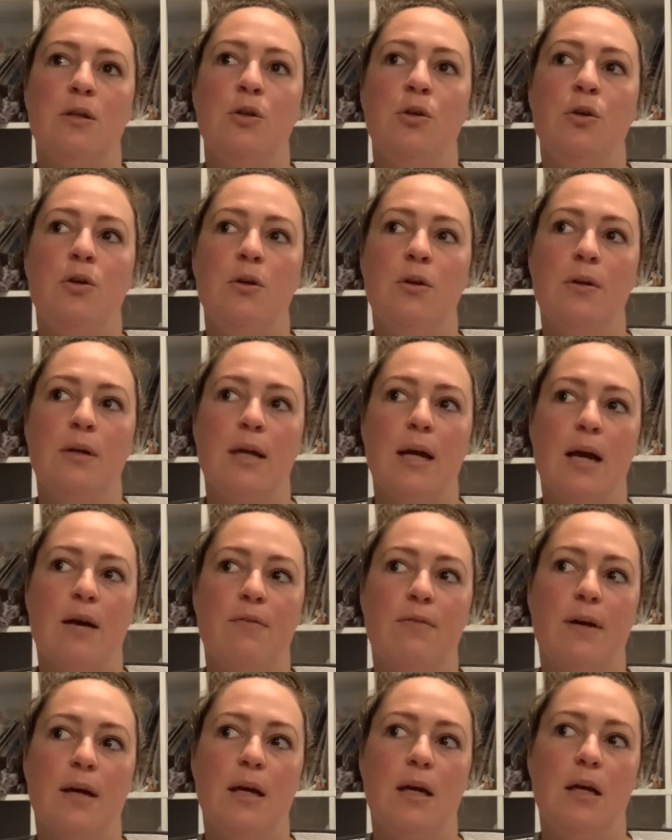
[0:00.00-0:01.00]
a new
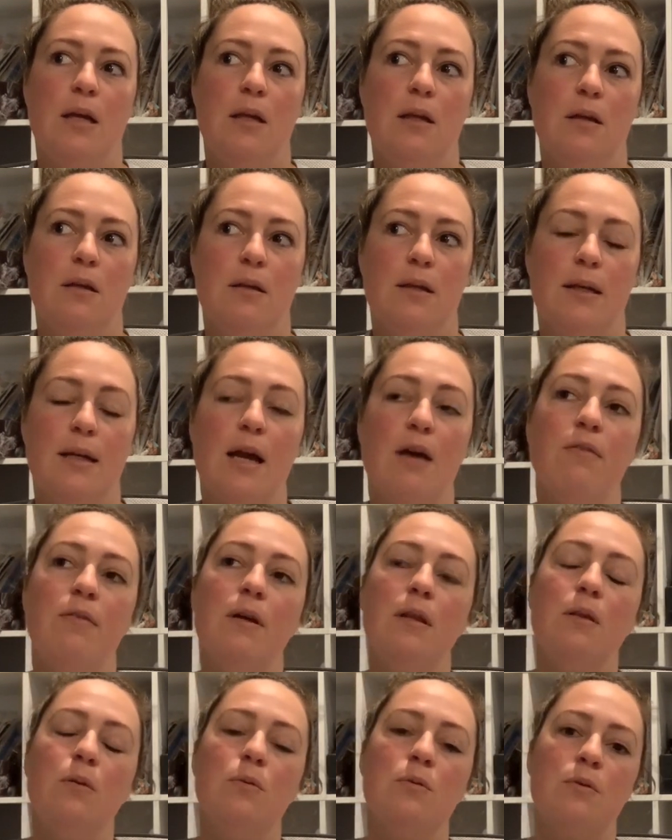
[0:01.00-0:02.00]
cafe, a
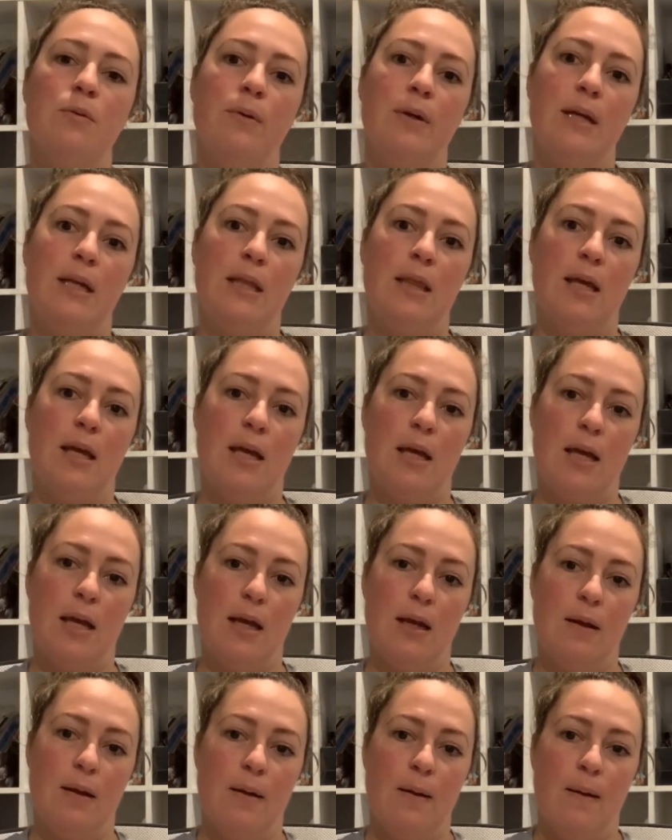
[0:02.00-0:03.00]
cafe that was already
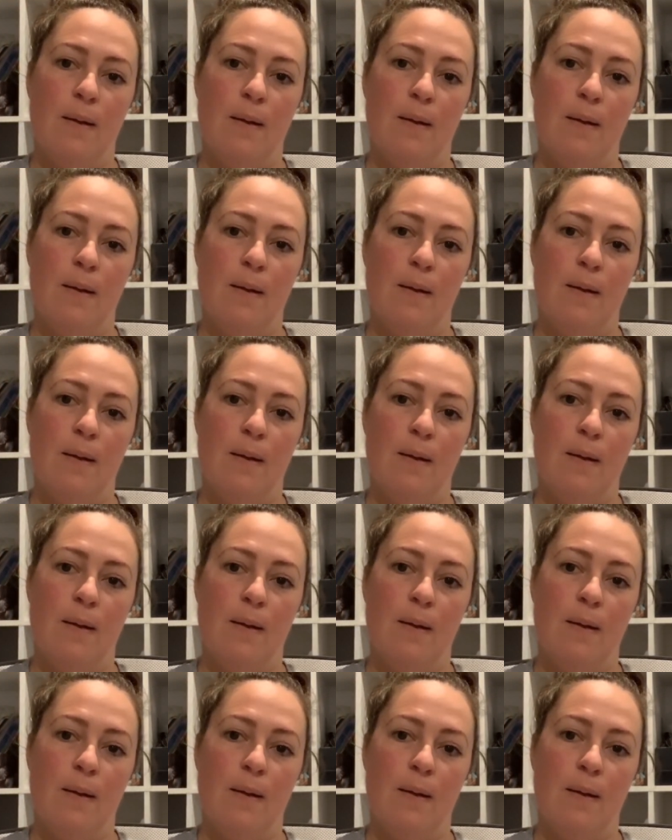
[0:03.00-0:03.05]
there.